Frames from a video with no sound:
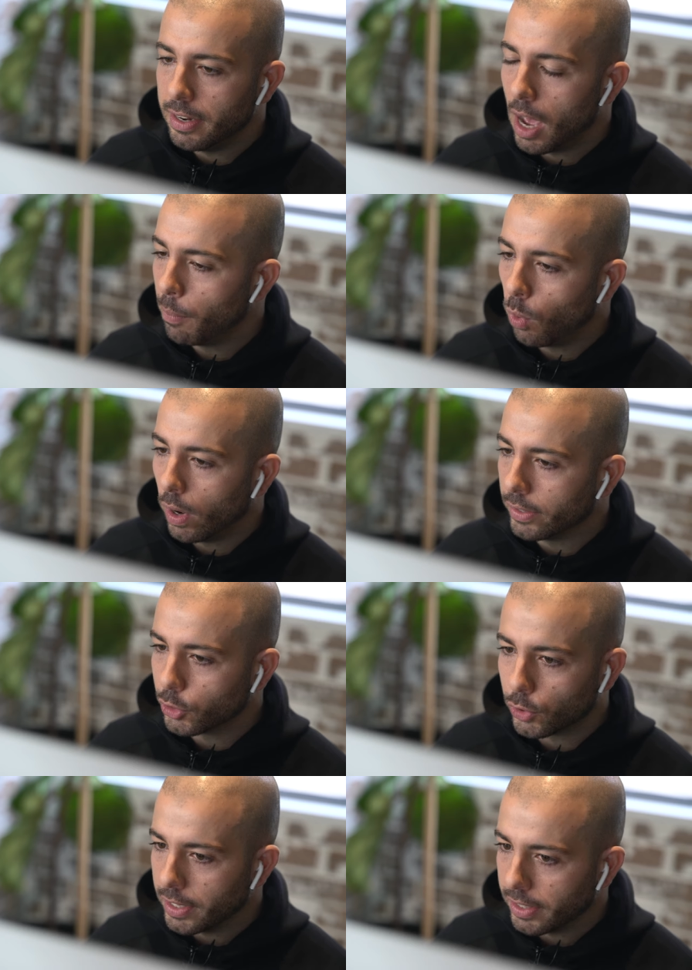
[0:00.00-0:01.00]
number one
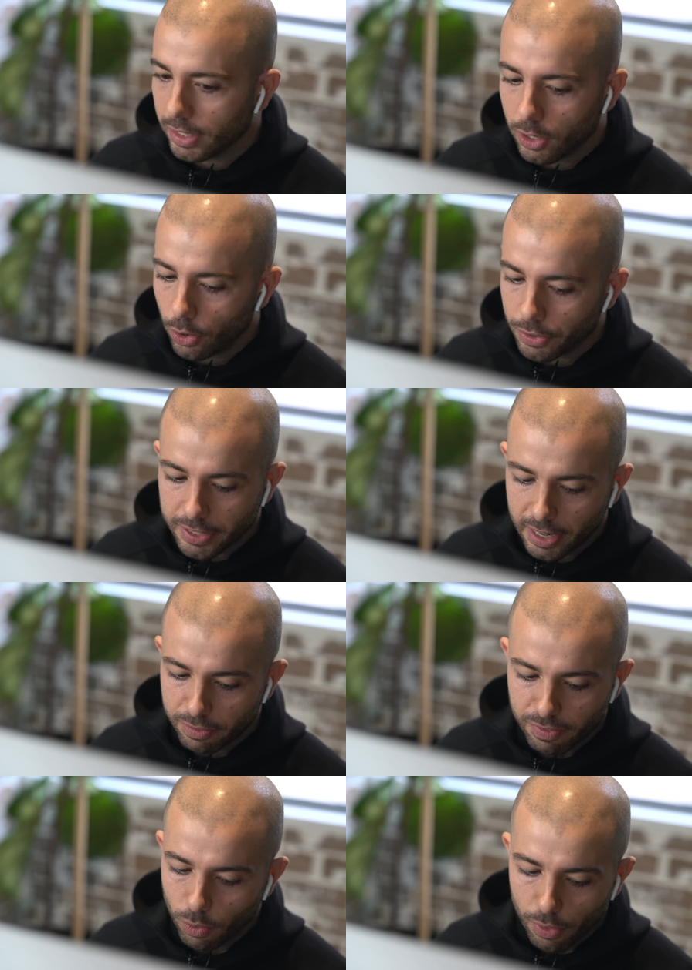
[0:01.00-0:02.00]
trending
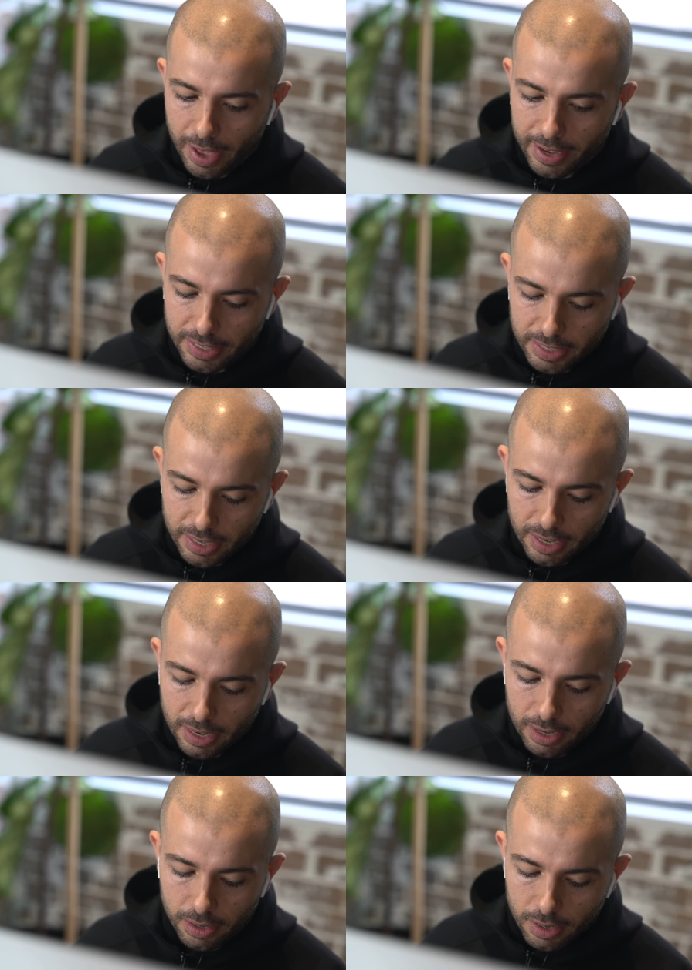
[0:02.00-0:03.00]
content for that
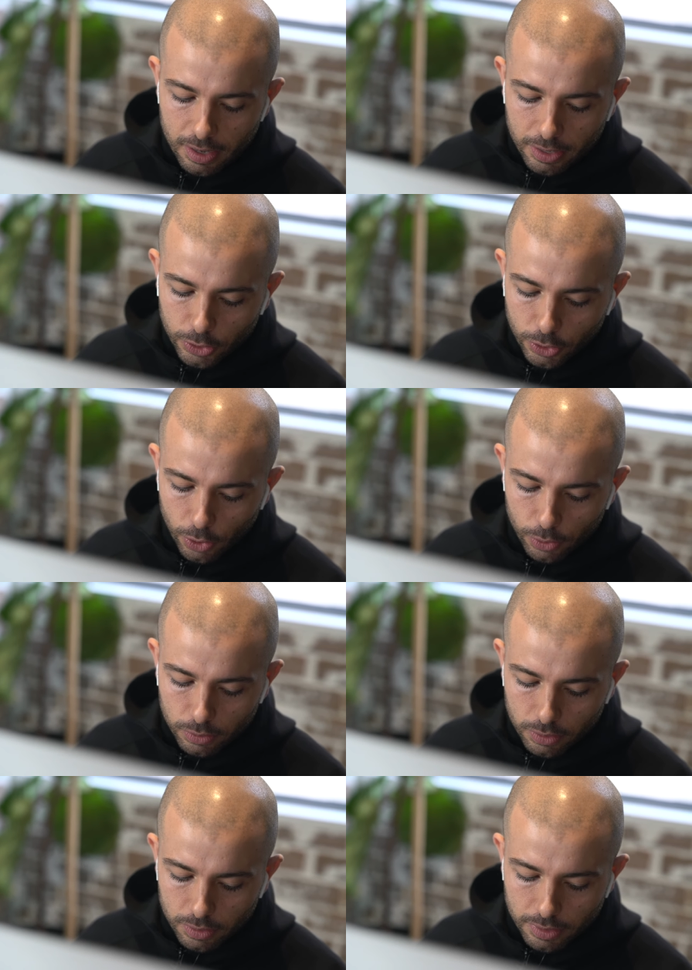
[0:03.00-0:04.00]
year, you know,
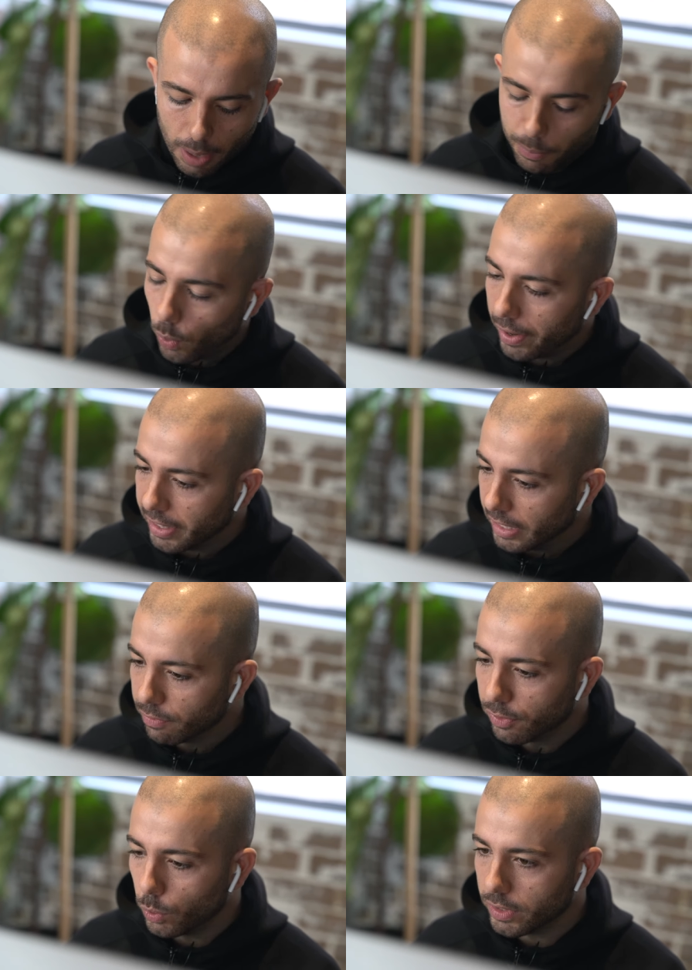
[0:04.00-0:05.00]
number one
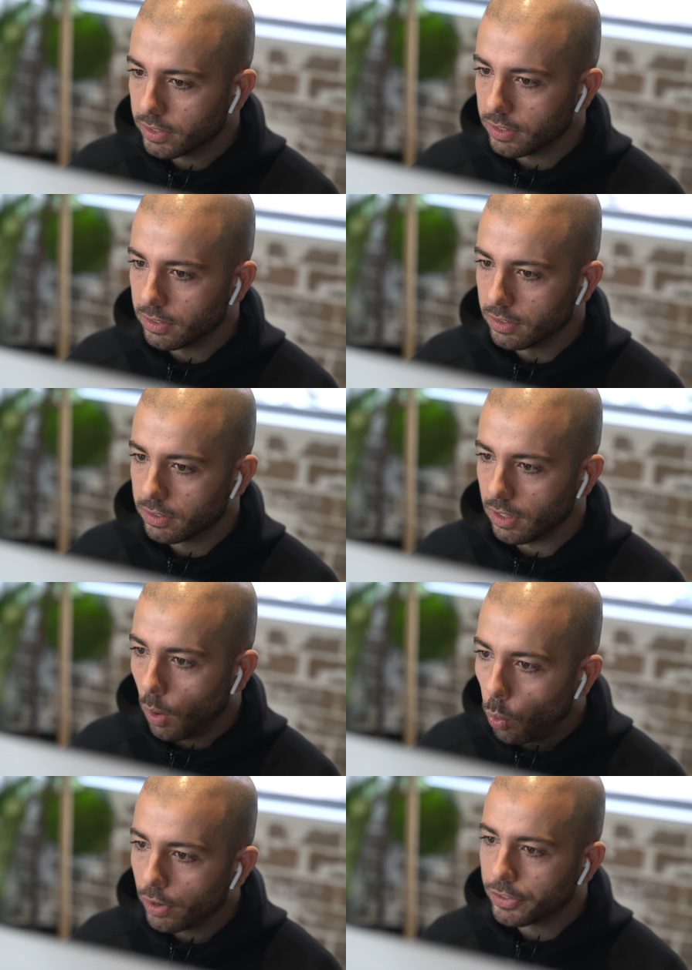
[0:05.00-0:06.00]
influencers.
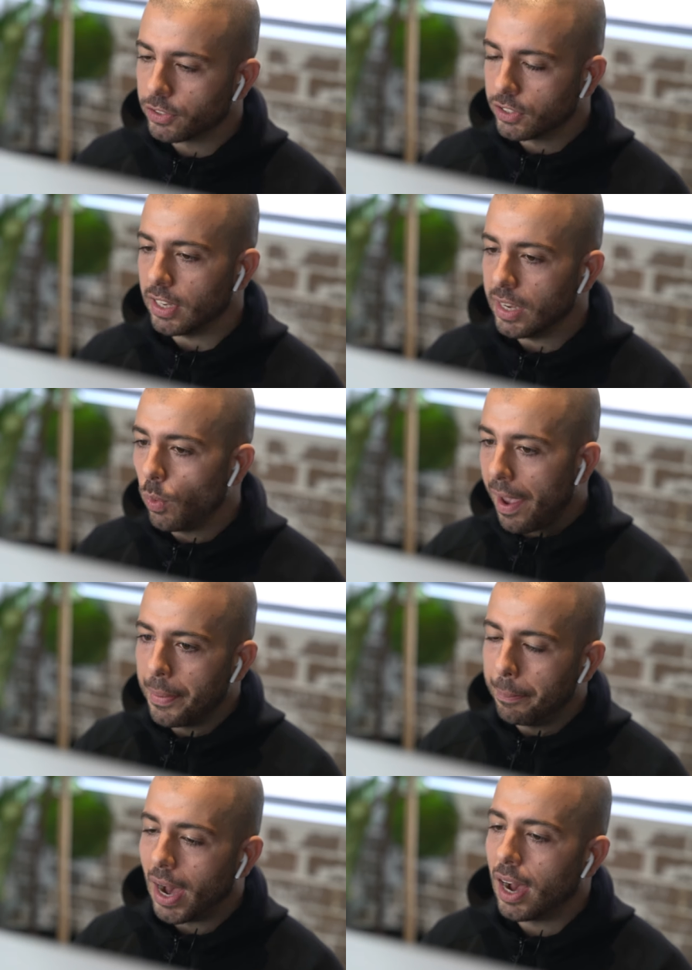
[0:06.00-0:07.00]
I want to see where
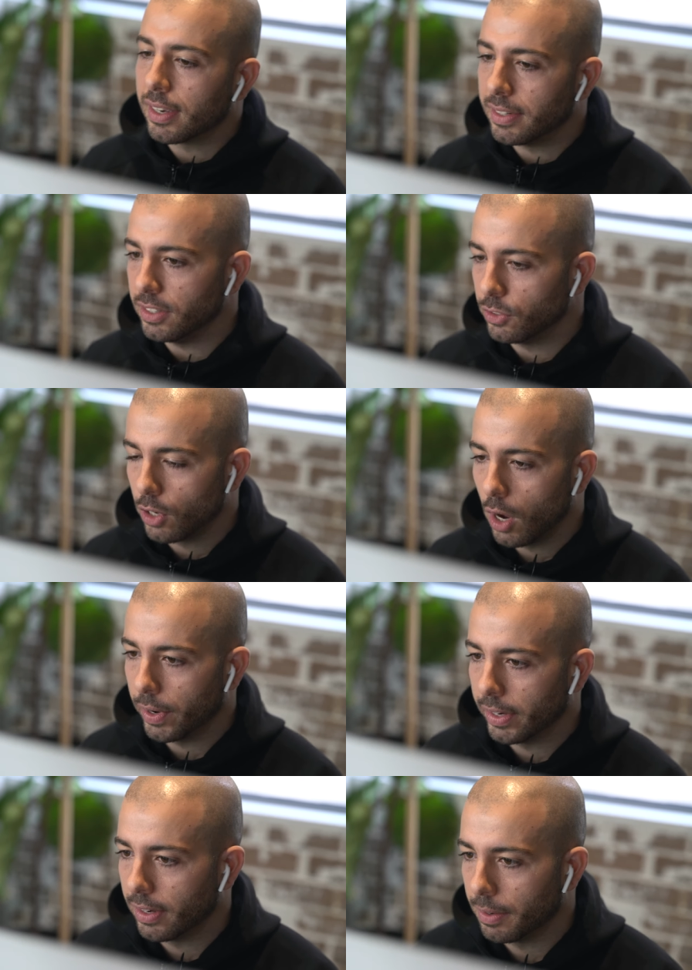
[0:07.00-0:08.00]
the market is
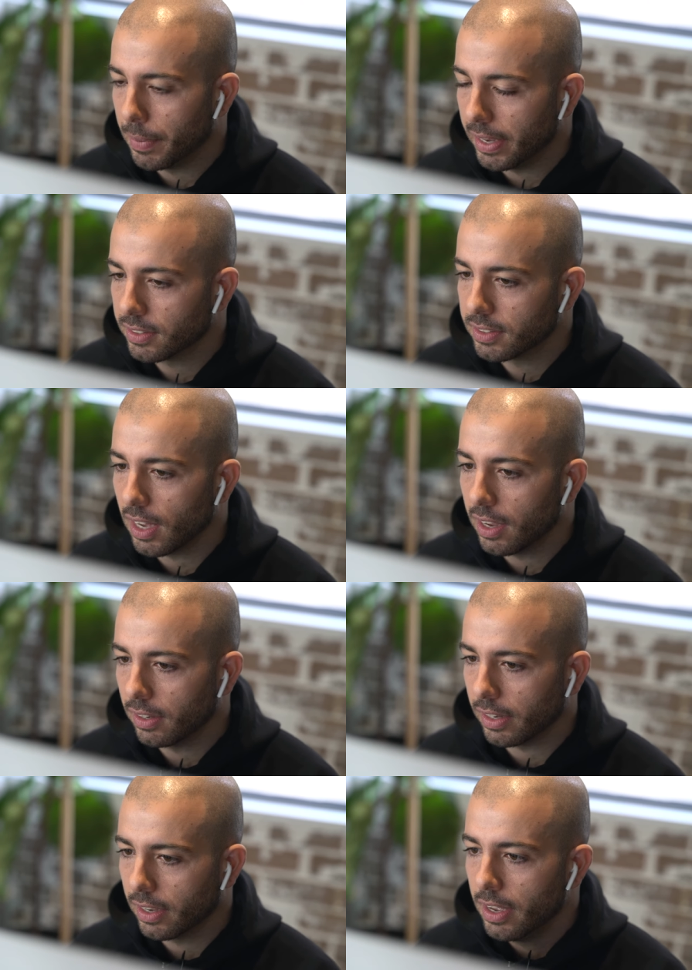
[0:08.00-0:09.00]
going and be a stu-
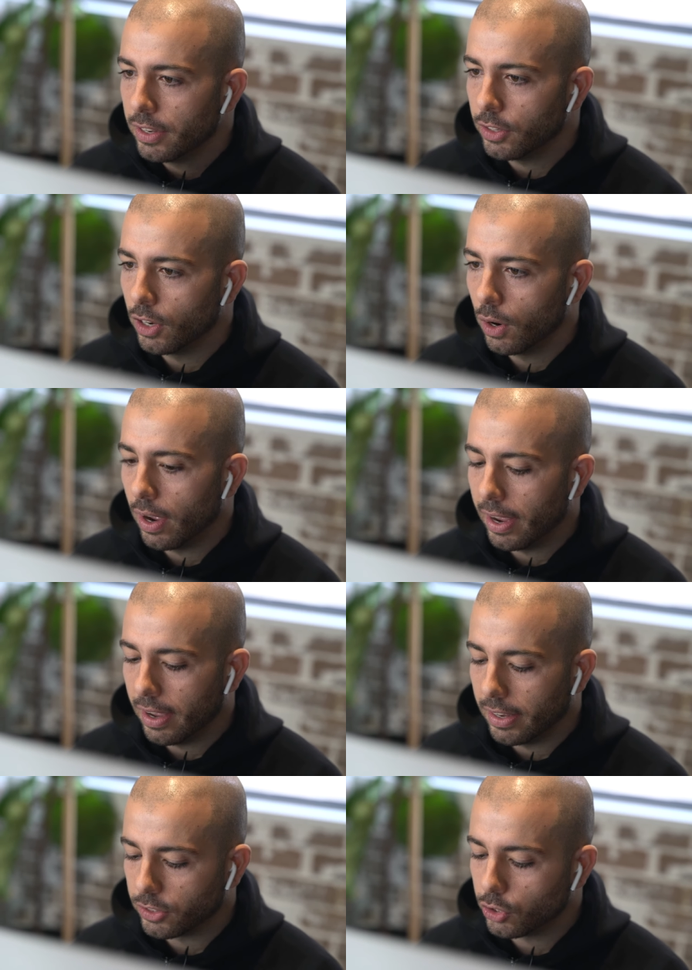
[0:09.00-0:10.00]
like, you know,
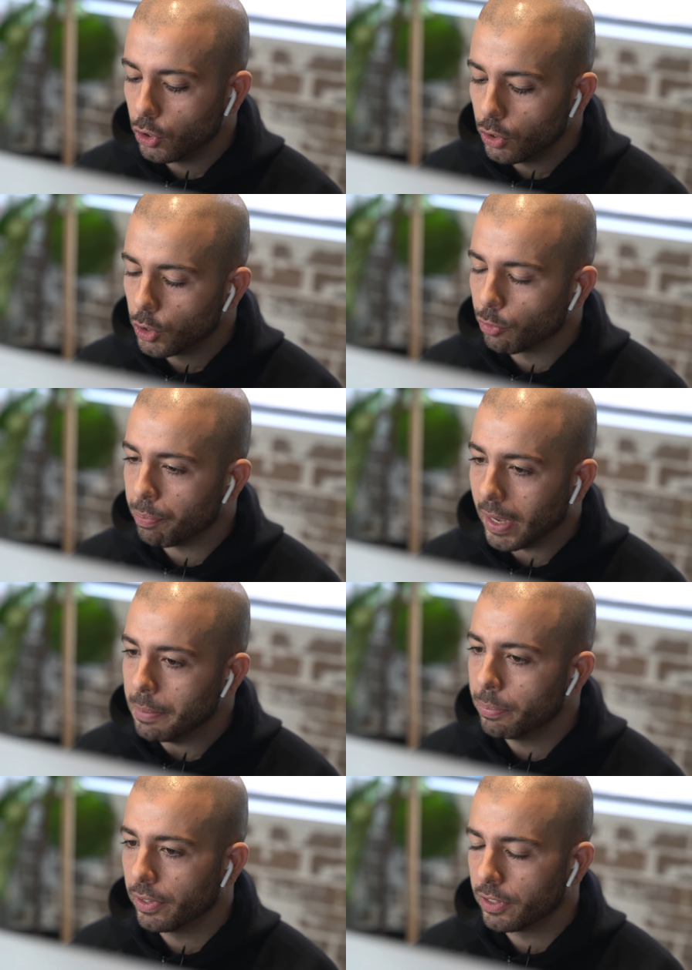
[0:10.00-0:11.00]
a, a student of
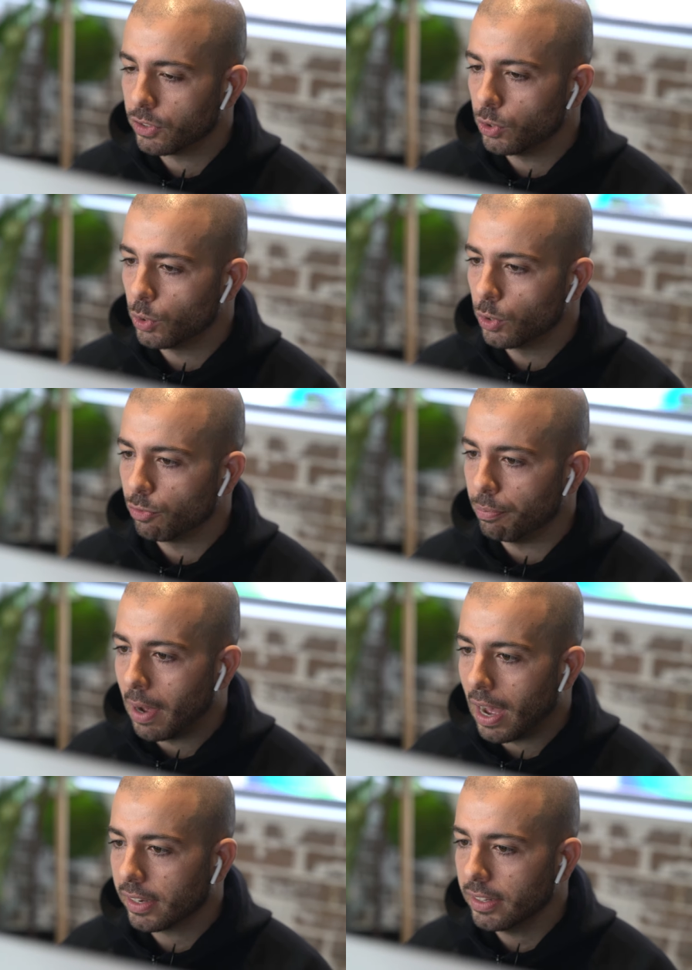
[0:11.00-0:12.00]
people and a student of
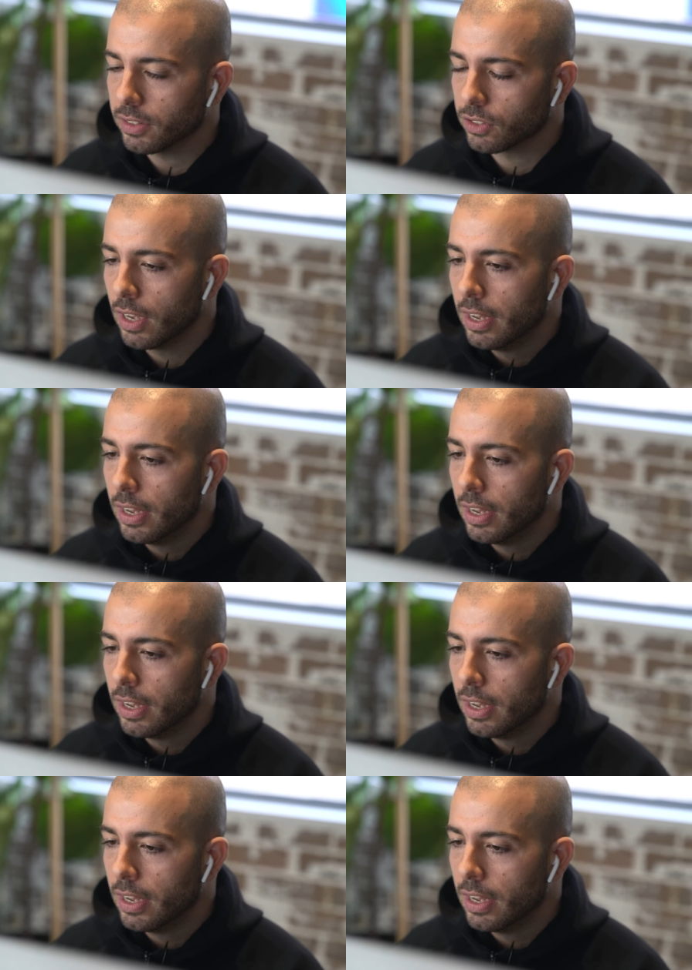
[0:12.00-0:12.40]
markets.